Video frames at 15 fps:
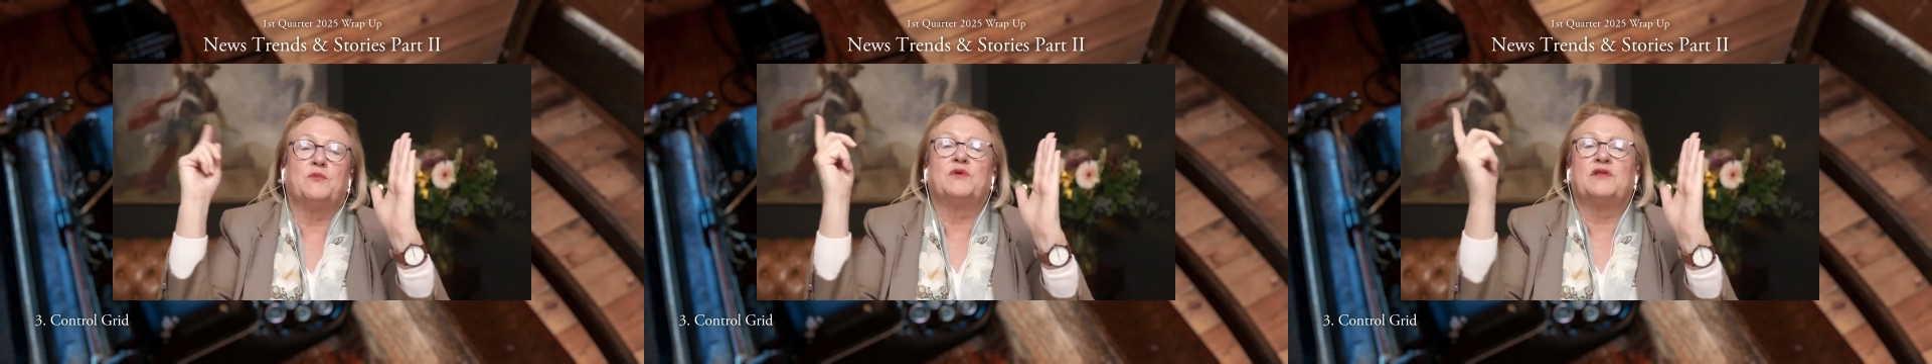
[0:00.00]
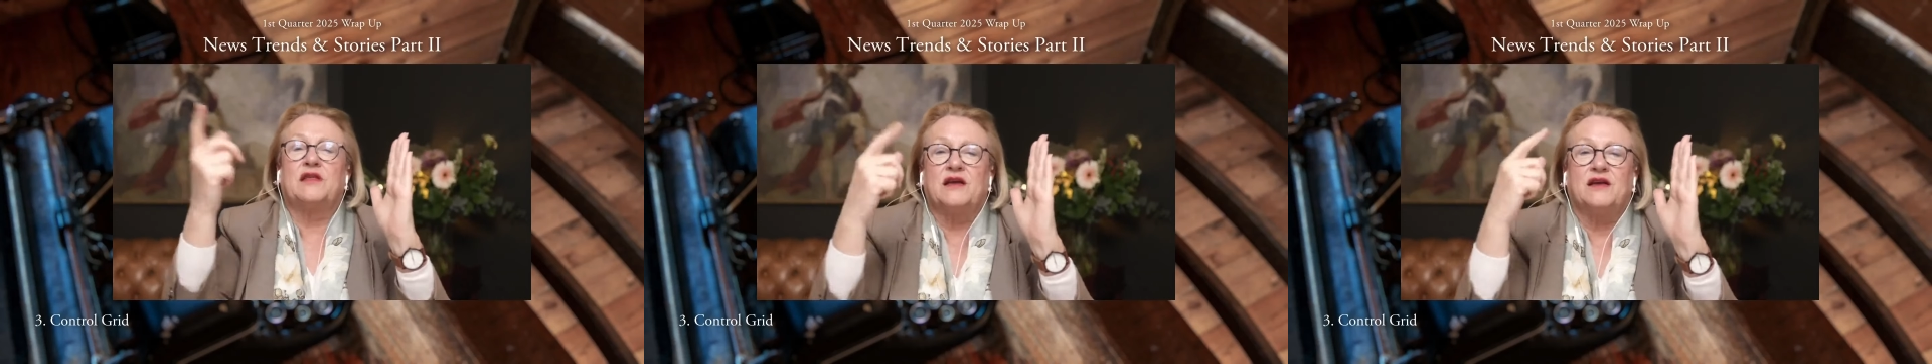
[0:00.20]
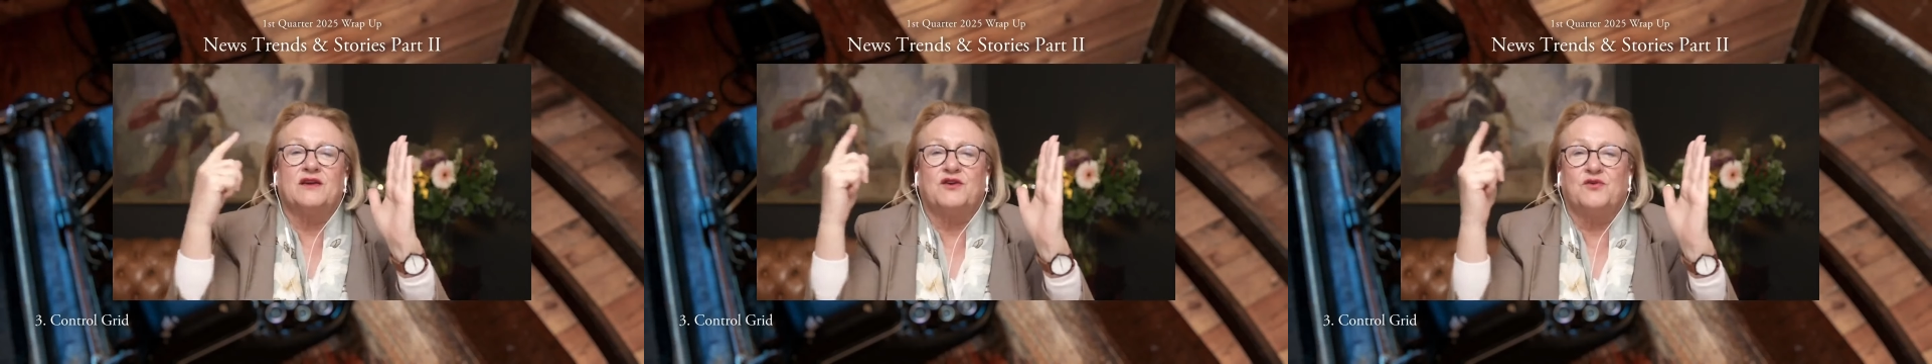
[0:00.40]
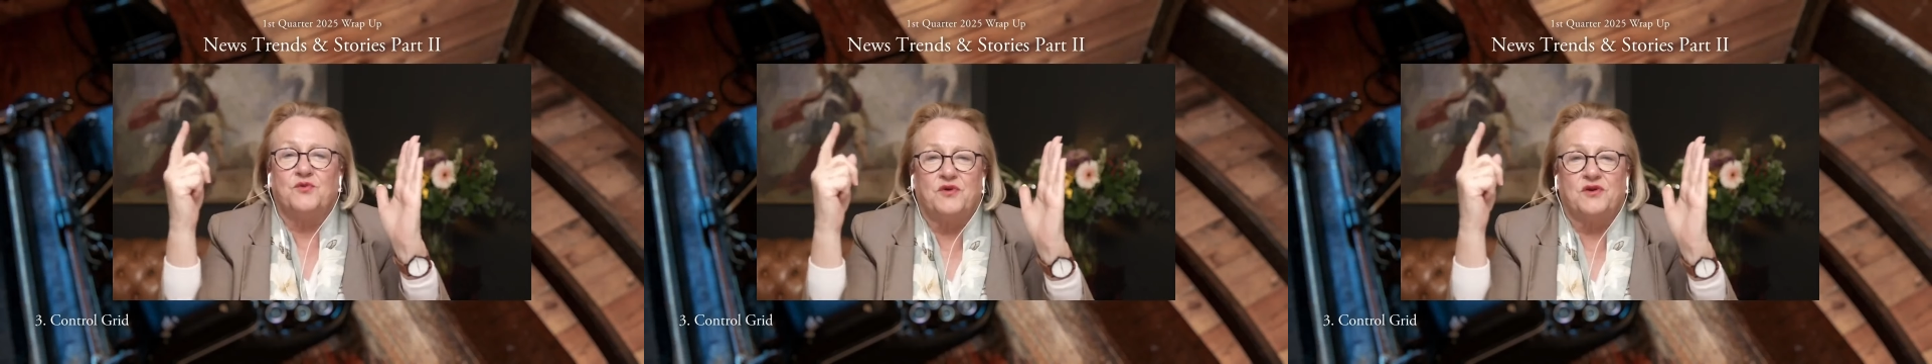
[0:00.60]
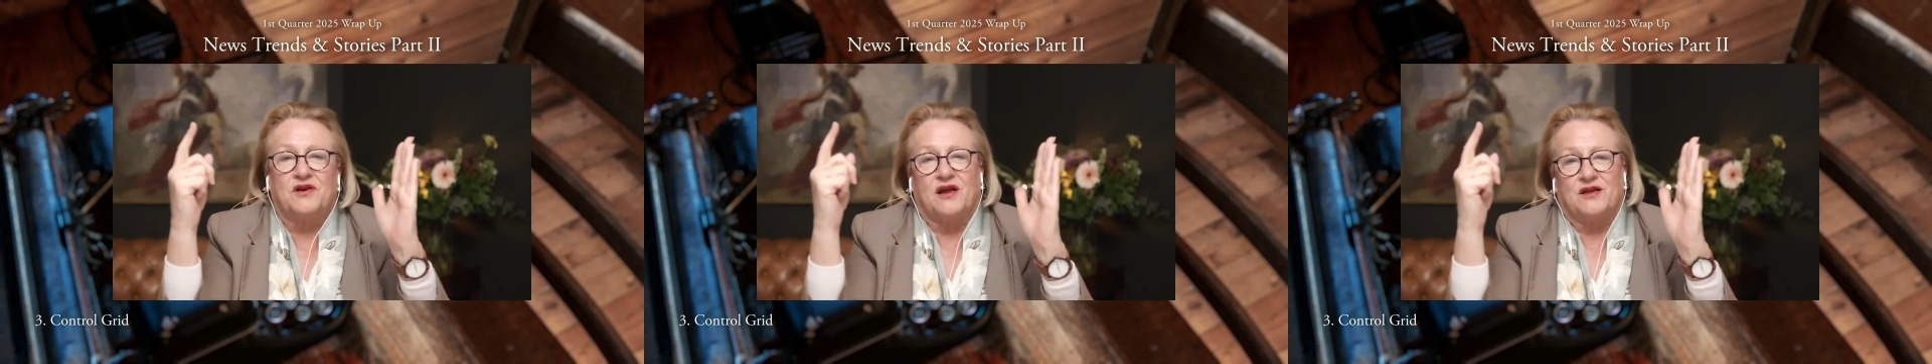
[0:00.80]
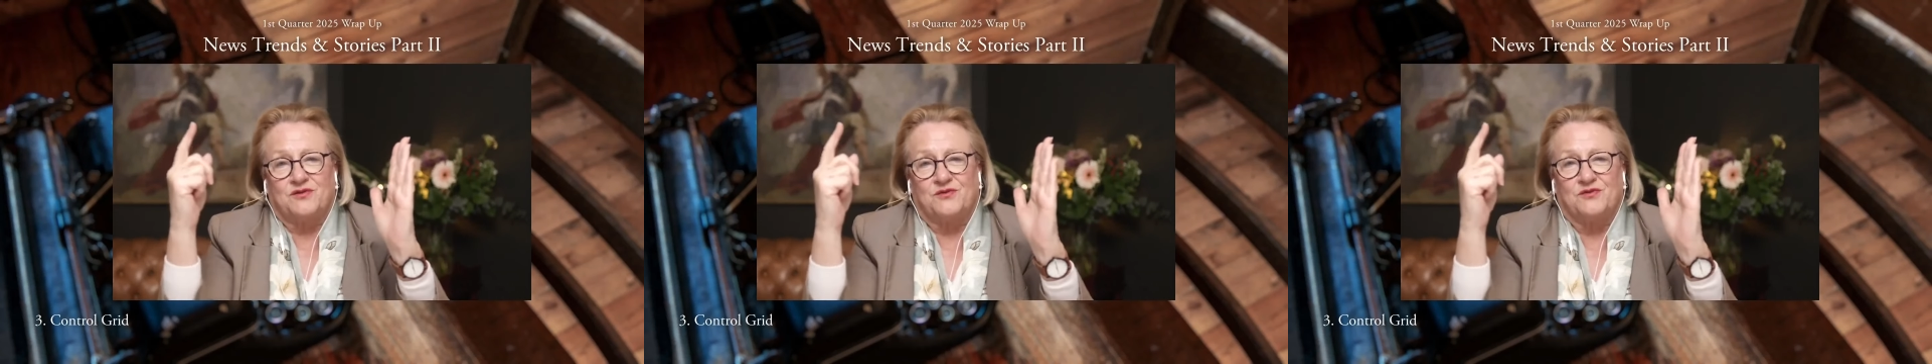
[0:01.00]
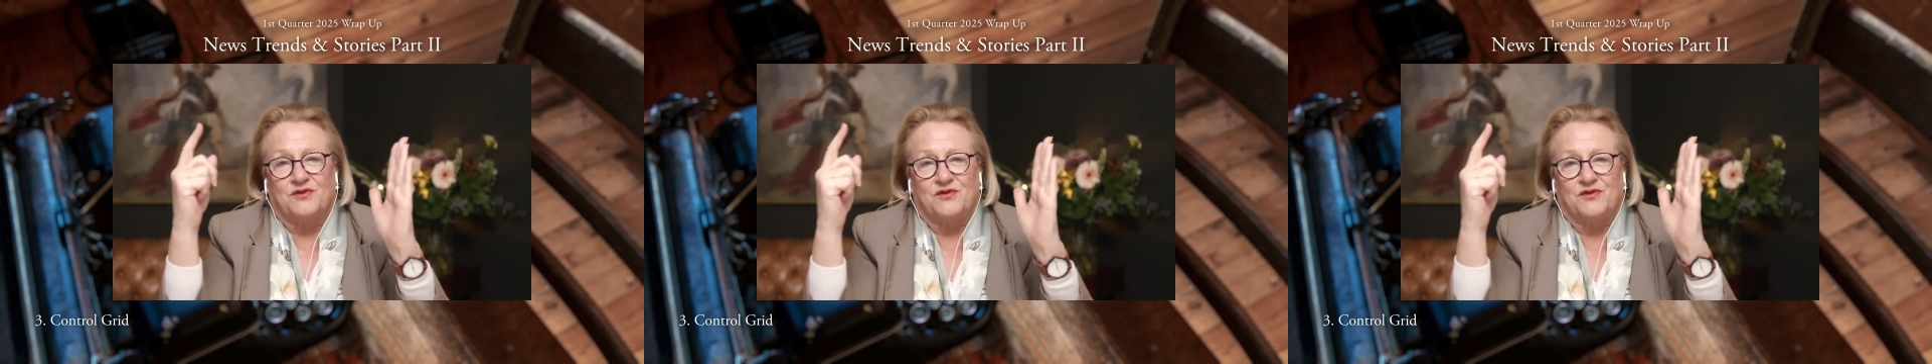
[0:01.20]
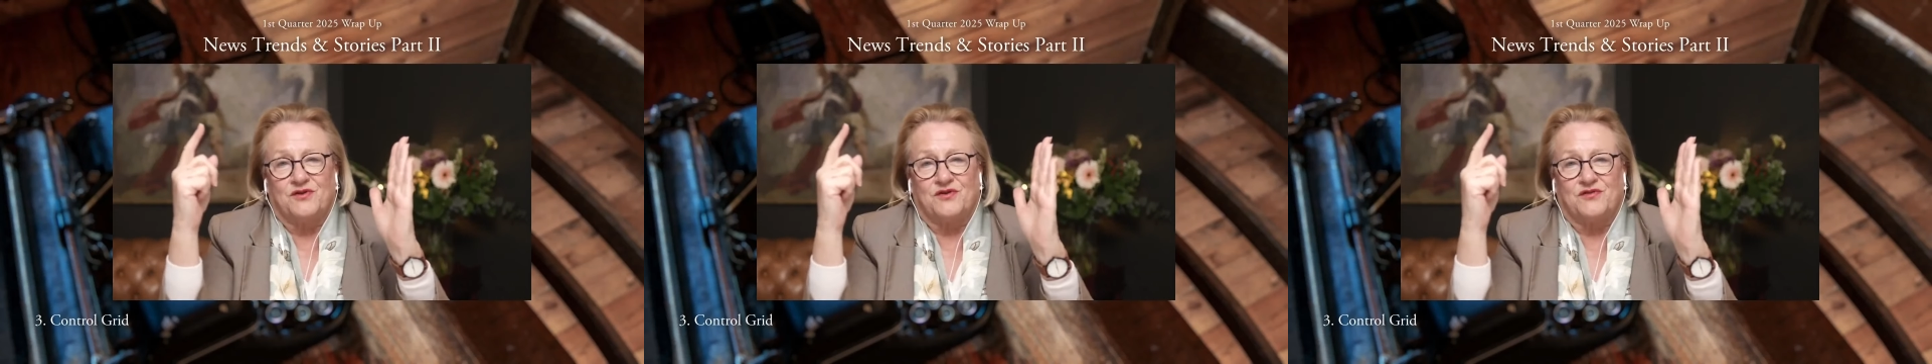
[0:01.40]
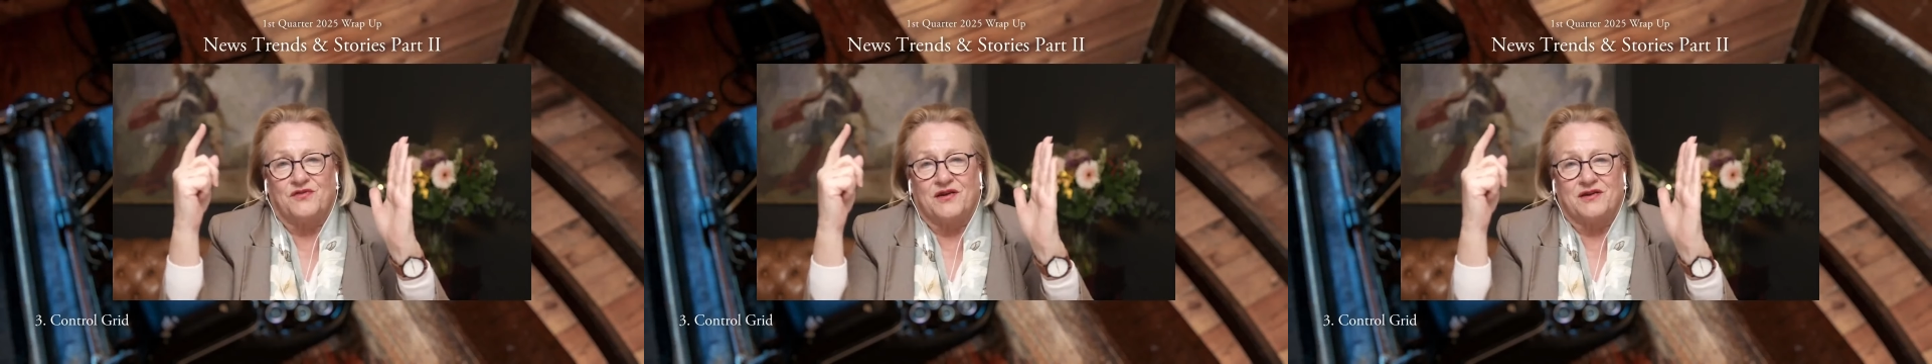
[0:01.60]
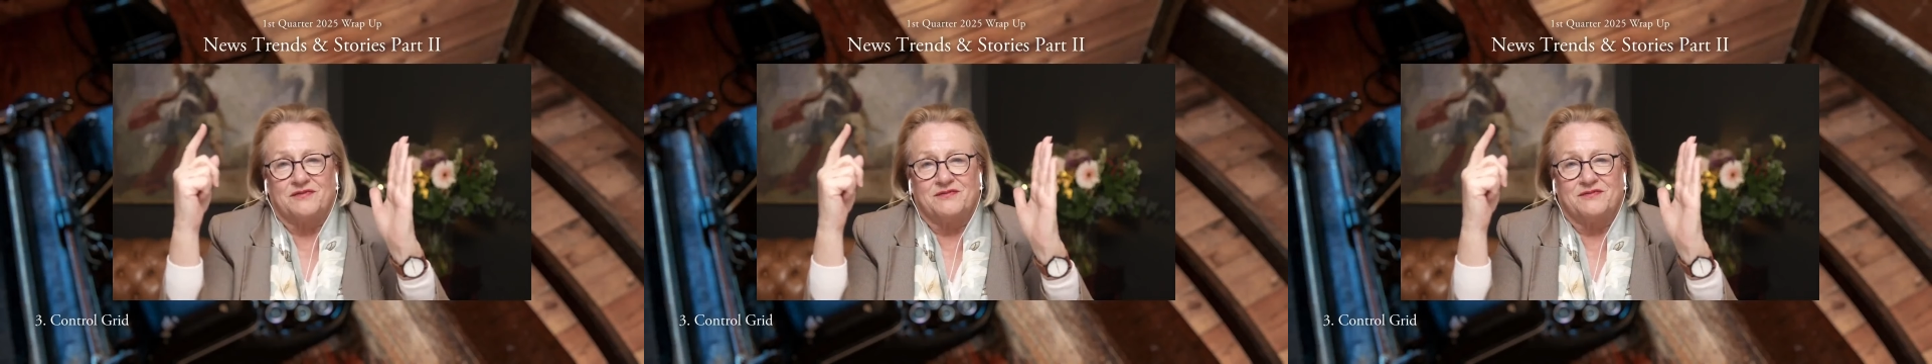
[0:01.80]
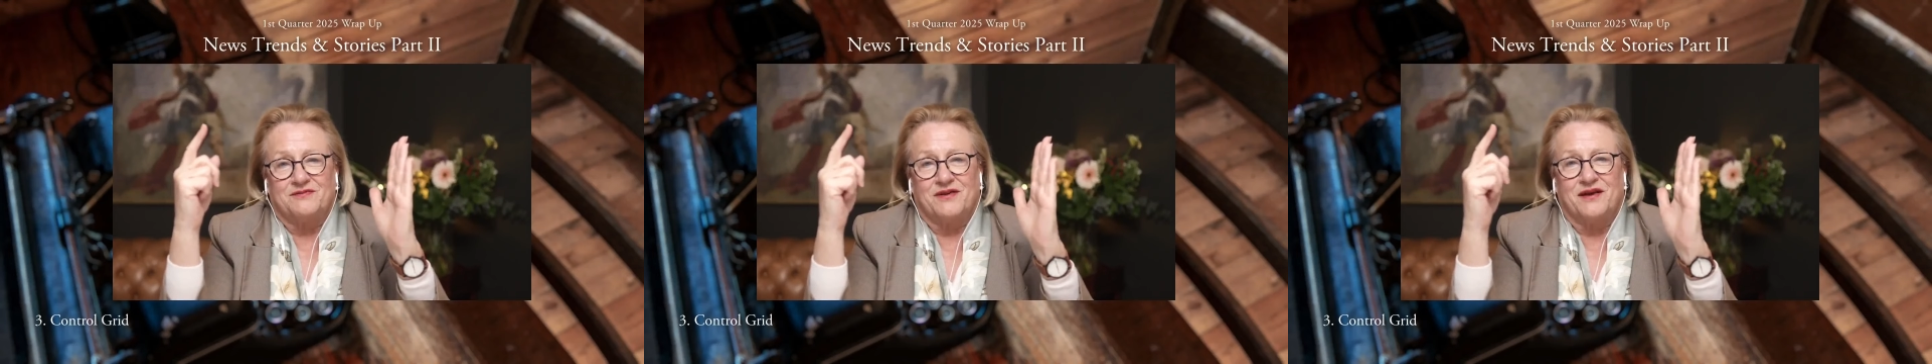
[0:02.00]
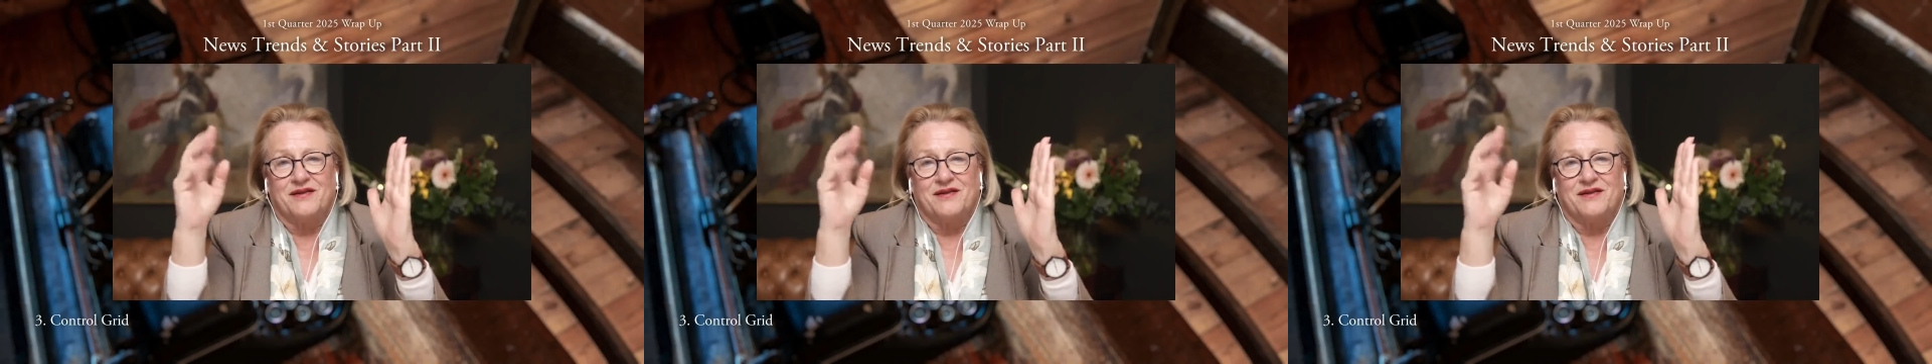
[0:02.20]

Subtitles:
but they can coordinate through the New York Fed, right?